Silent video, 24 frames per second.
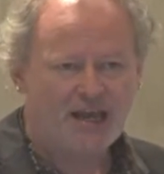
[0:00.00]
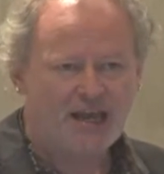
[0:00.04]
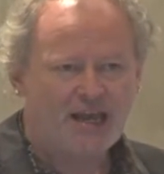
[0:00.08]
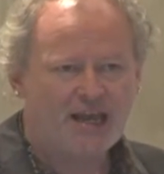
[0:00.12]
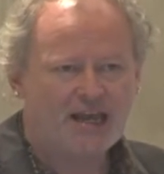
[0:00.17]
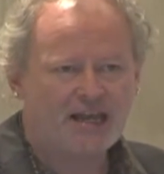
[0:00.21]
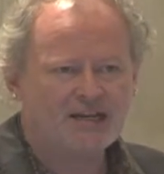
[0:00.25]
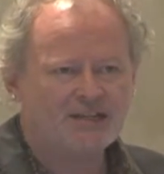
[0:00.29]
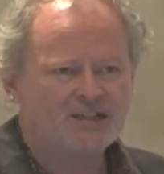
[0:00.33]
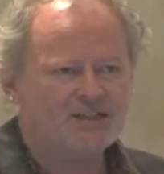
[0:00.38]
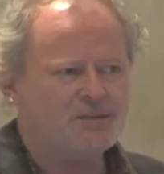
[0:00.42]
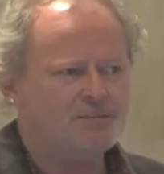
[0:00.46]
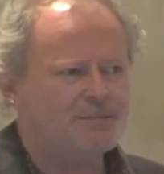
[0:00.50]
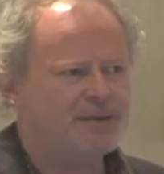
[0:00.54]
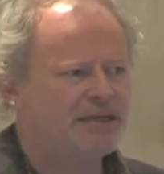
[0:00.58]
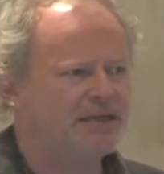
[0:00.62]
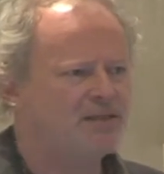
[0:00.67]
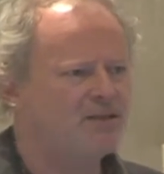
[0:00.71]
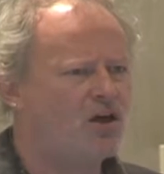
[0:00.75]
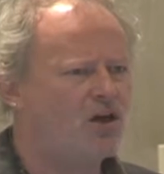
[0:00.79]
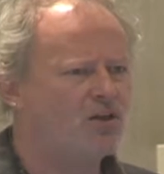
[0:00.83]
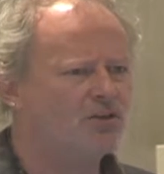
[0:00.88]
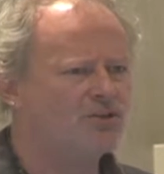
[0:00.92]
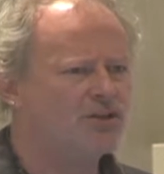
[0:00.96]
And it's a big,
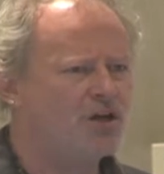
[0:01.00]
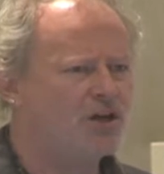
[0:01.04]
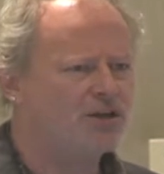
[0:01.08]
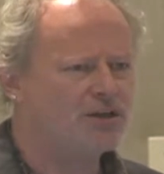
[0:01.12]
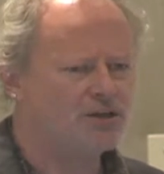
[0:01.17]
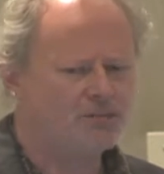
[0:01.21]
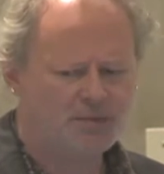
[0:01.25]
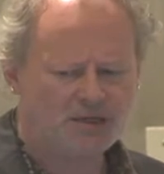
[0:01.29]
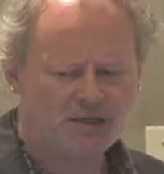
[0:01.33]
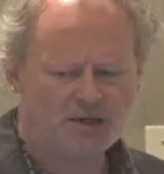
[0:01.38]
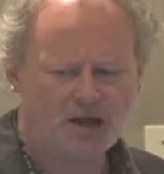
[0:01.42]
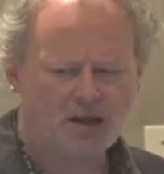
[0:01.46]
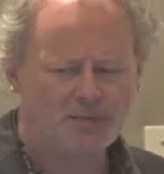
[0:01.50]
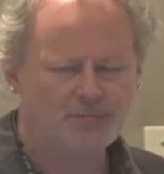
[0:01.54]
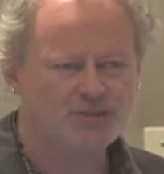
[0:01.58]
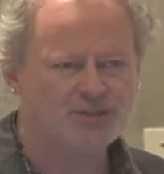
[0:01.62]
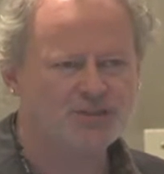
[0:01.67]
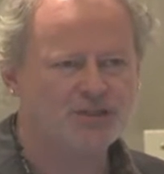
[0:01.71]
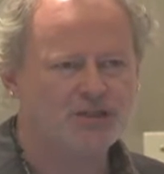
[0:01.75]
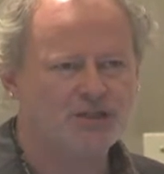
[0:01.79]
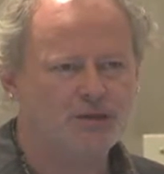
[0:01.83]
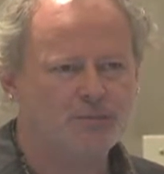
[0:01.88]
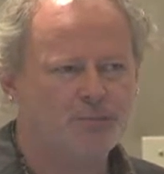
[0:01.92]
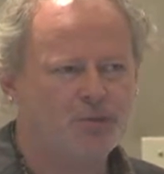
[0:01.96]
long document. I'm
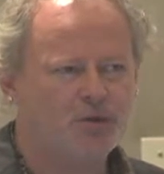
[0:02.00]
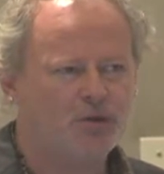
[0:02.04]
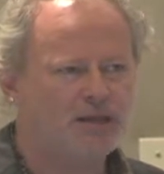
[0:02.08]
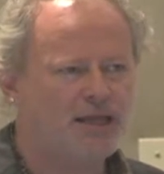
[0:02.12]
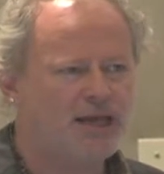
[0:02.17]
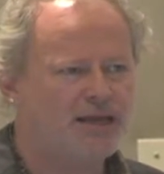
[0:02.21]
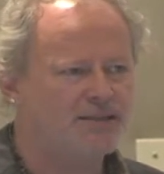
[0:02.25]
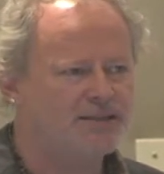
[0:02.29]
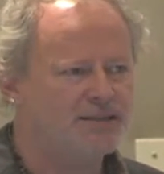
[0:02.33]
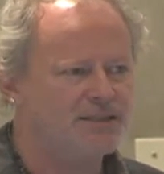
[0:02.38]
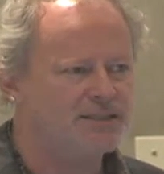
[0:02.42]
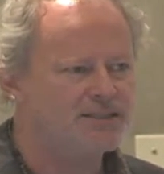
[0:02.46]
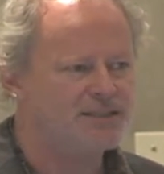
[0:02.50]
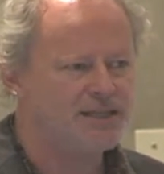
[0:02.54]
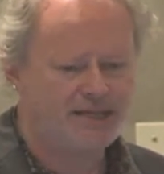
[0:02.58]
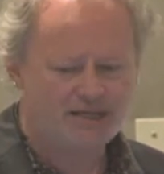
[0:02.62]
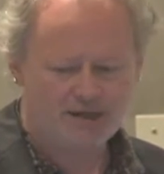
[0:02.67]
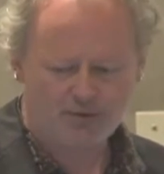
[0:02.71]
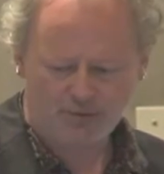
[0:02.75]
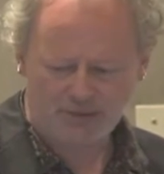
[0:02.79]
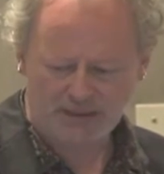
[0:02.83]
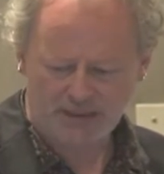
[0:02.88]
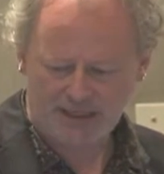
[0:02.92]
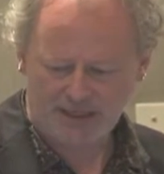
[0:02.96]
just going to pull out the
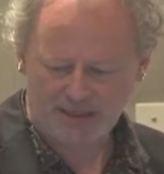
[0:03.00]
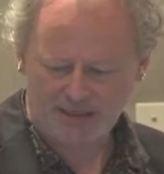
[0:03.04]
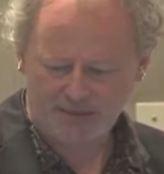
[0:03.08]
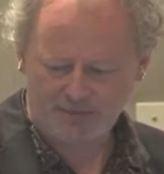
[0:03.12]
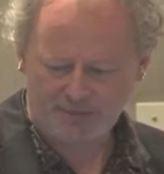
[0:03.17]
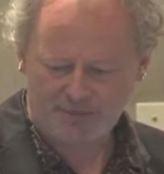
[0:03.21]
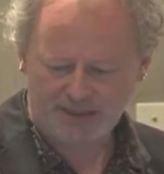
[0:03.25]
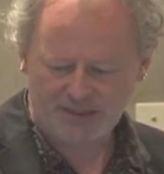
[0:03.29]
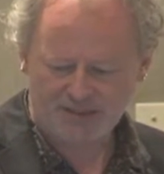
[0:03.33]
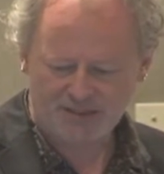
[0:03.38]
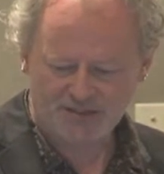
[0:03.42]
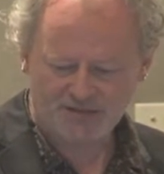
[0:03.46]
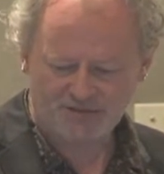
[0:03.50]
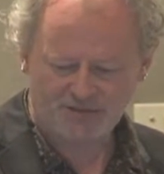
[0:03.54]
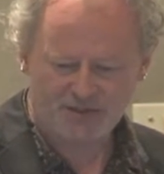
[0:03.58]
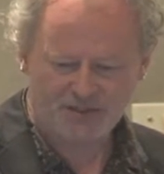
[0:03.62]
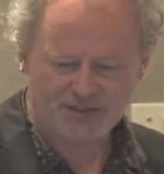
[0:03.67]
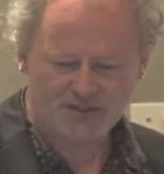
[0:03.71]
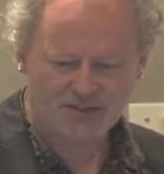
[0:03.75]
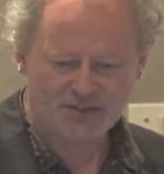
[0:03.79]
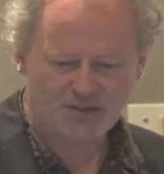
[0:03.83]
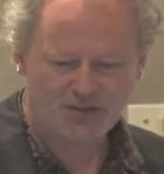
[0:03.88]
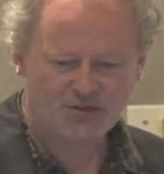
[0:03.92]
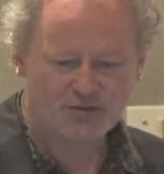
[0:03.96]
data-related piece of
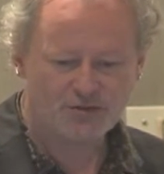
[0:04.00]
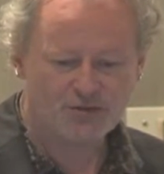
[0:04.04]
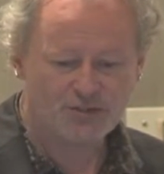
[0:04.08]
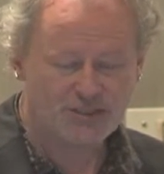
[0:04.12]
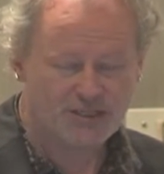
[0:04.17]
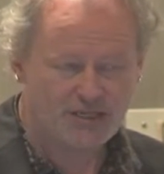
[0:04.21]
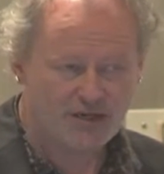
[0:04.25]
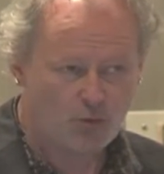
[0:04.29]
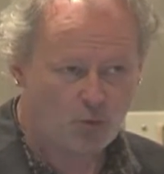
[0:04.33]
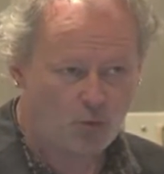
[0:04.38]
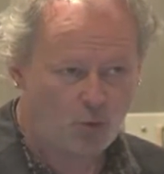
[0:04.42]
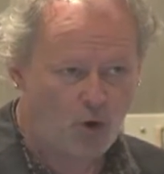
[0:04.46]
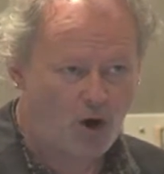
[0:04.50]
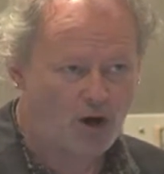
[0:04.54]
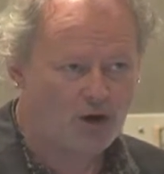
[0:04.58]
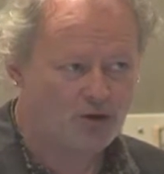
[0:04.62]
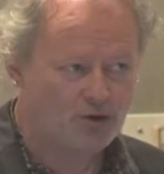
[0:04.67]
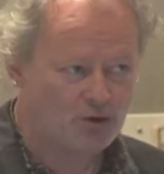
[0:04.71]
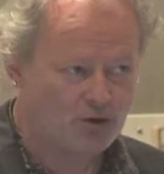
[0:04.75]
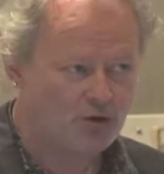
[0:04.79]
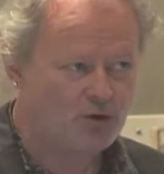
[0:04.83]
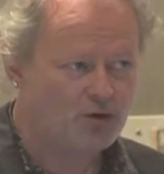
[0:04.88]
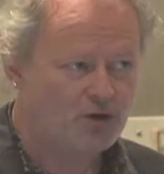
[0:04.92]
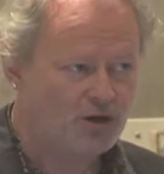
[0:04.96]
these so you see
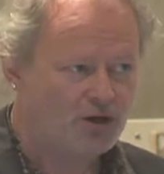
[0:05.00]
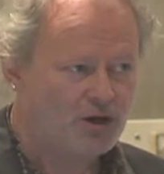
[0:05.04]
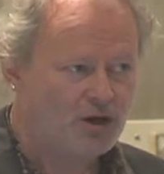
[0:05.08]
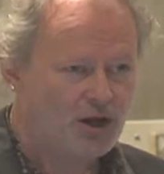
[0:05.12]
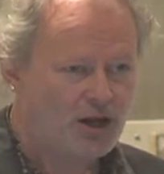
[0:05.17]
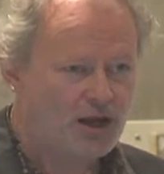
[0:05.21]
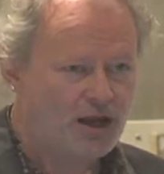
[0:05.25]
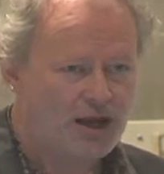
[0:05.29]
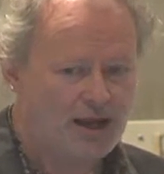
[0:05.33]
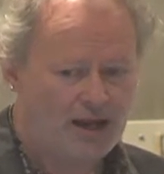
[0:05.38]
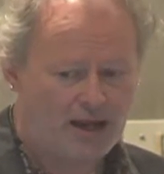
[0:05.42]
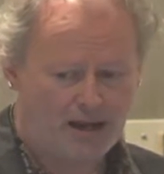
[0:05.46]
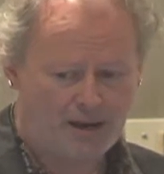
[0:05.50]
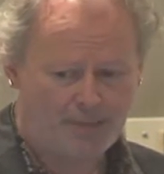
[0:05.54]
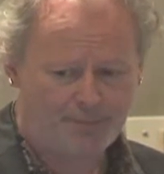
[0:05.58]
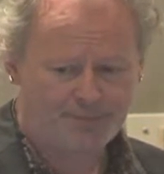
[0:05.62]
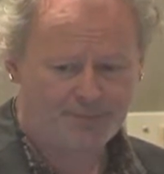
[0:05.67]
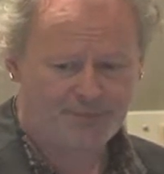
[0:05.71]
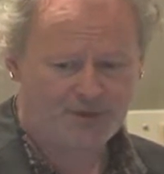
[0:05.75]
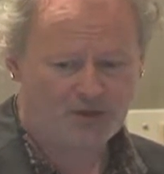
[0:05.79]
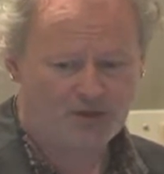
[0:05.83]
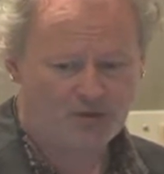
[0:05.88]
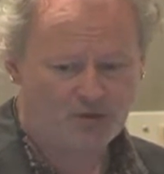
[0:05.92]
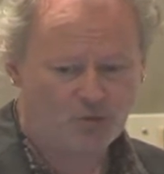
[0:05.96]
what
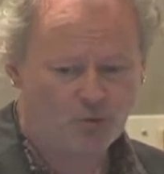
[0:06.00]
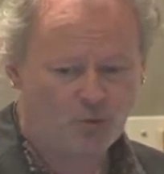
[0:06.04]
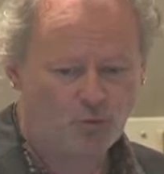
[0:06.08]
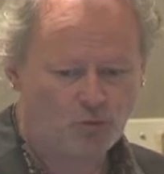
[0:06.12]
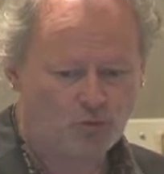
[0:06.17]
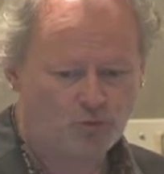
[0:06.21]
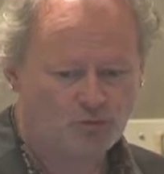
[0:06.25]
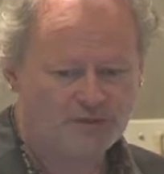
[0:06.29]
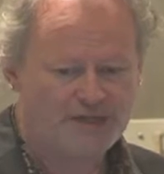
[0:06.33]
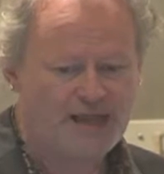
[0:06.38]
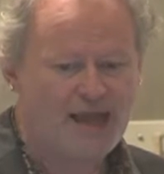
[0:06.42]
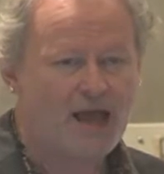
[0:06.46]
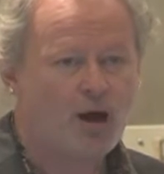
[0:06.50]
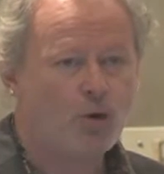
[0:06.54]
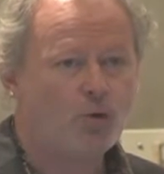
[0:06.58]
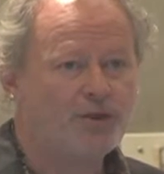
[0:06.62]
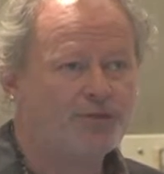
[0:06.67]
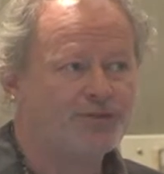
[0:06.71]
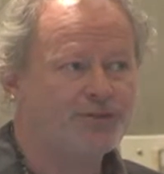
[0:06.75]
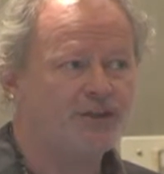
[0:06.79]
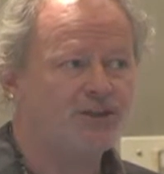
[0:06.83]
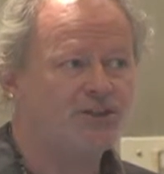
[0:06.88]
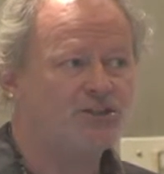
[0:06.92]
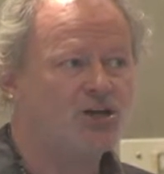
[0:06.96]
the
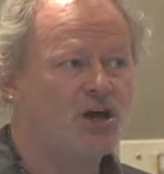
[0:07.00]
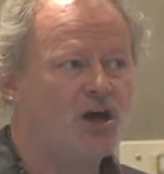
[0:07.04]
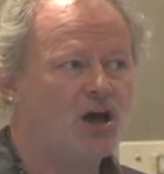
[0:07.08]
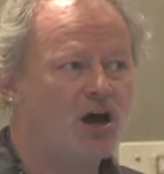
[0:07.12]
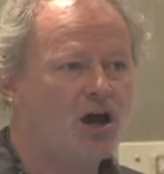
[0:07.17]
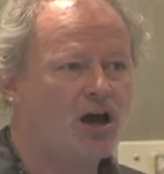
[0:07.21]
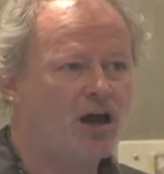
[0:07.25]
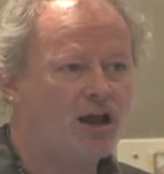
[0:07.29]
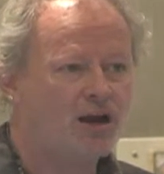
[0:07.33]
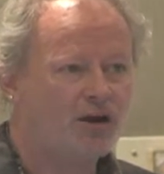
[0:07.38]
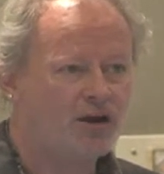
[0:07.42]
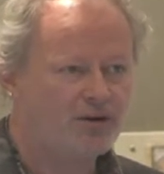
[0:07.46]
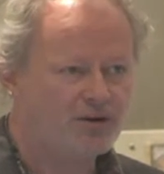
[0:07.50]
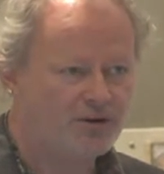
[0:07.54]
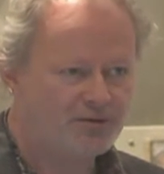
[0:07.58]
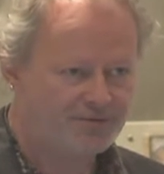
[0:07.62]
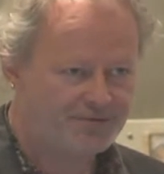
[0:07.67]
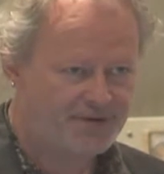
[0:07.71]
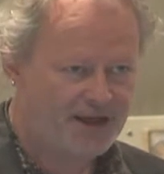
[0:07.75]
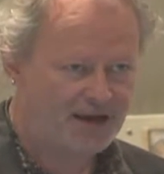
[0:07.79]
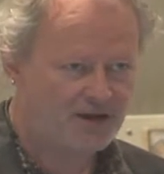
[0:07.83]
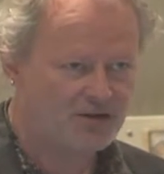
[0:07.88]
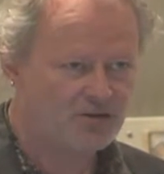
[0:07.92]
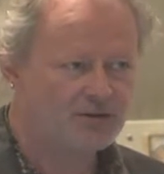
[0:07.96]
entire
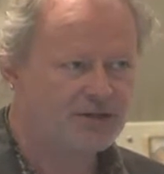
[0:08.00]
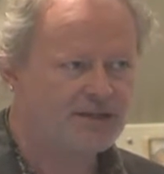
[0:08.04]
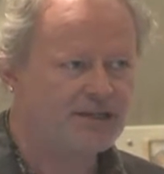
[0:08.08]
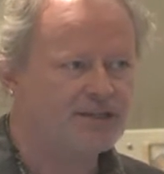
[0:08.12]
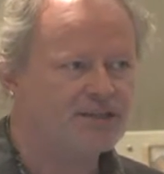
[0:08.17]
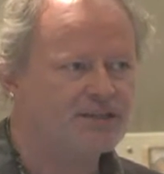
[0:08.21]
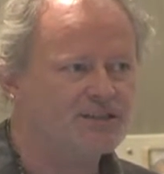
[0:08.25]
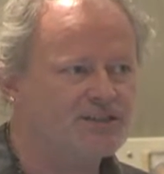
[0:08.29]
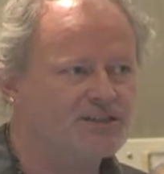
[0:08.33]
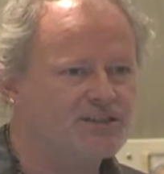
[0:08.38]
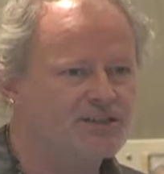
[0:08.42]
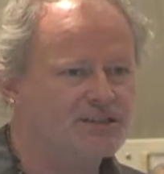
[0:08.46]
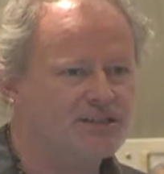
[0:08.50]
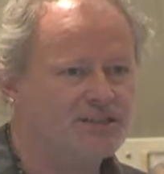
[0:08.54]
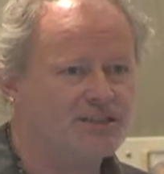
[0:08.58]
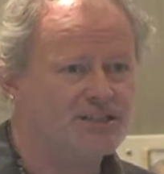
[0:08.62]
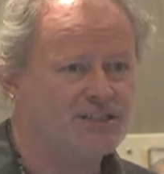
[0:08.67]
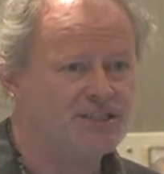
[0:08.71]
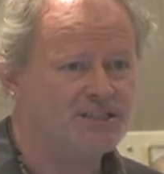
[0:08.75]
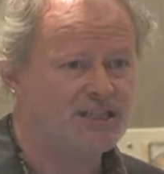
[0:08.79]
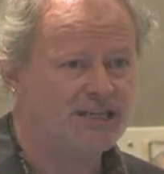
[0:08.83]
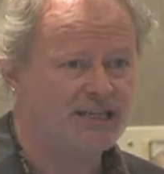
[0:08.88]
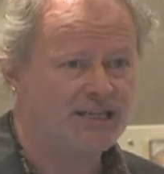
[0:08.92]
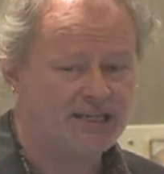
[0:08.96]
faculty
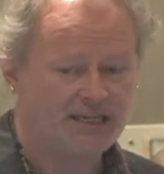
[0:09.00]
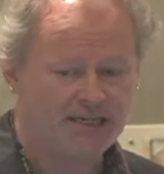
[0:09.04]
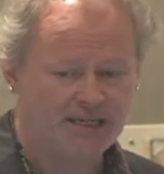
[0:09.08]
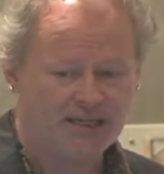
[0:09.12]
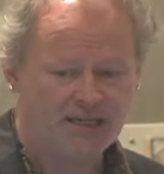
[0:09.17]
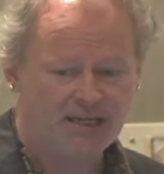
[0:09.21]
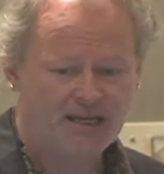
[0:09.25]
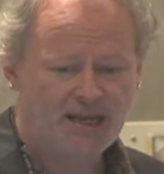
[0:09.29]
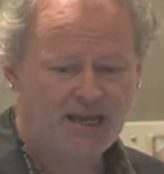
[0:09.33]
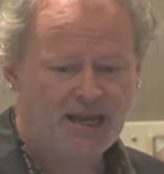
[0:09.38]
is thinking.